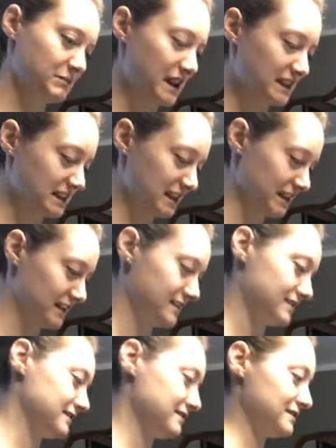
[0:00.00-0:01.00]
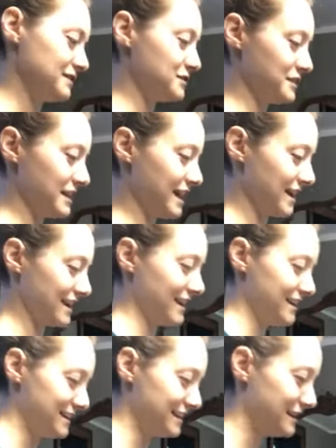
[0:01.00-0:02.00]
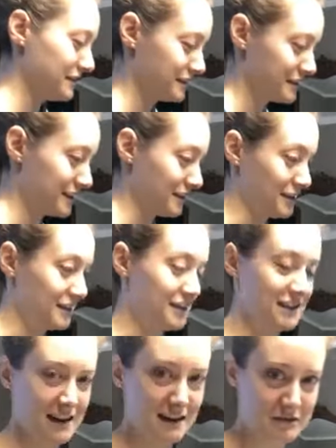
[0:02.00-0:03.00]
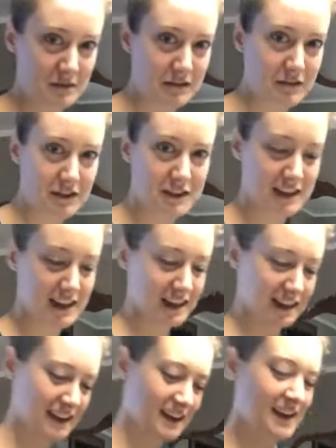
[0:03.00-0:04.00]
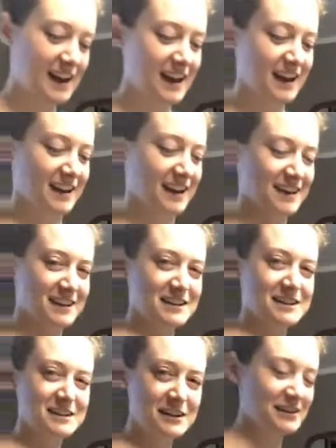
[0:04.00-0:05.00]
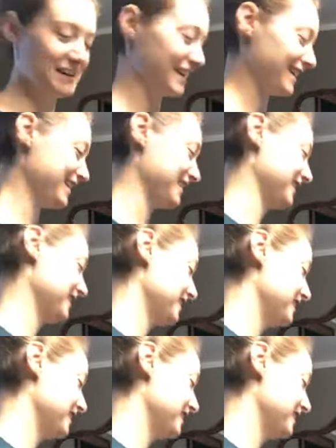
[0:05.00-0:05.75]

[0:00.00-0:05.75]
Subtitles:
painting and doing that kind of stuff, because I'd already done that for my first kid, I got into sewing and